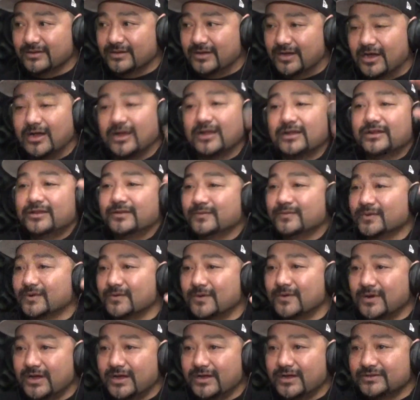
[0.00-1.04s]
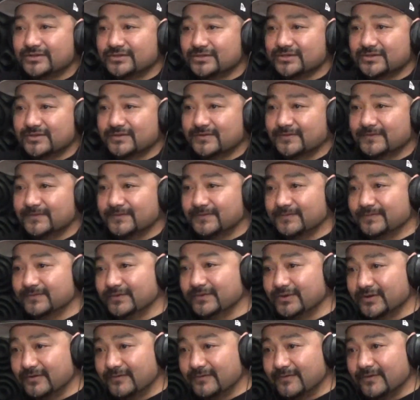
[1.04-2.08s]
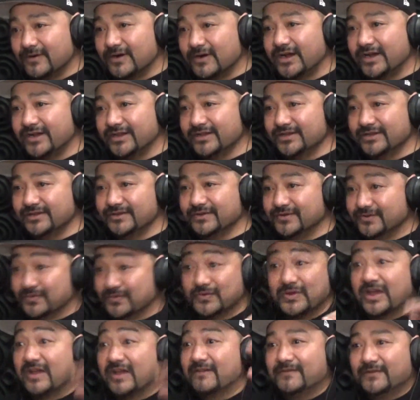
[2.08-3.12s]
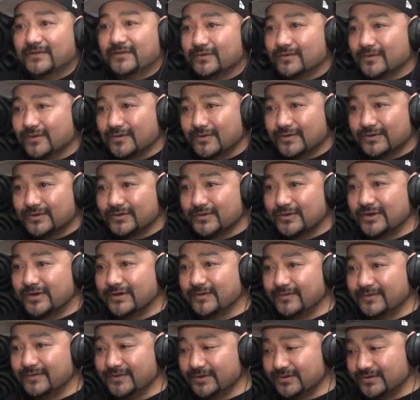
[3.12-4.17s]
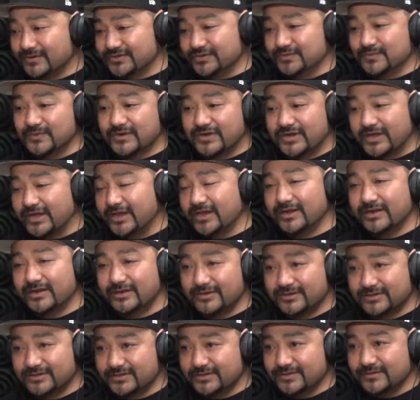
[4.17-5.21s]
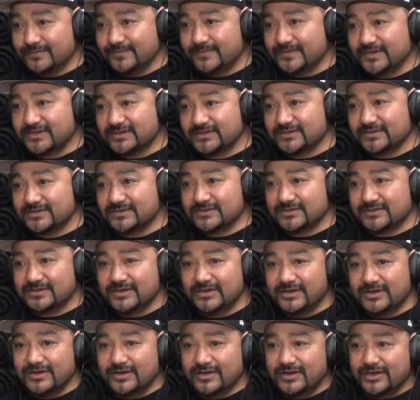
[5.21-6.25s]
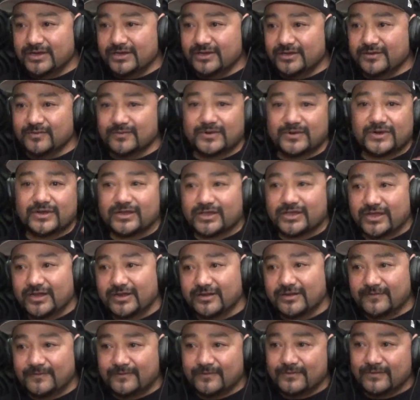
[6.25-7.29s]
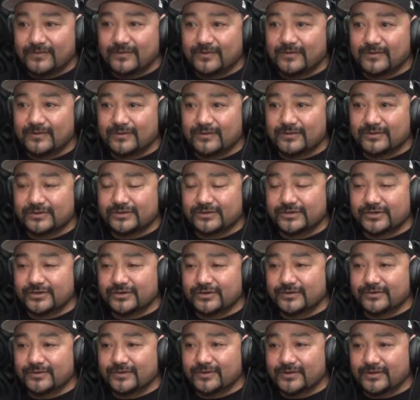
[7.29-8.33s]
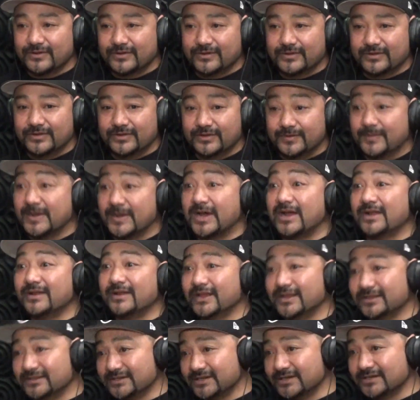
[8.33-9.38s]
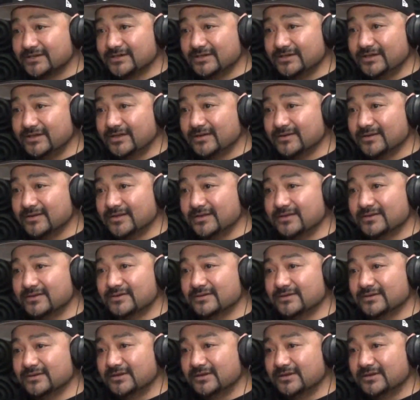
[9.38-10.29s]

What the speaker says: highly required sort of variety. You have to grow it, kind of thing, because you want to add it to your mixes. You want to cater for the demand that's actually out there.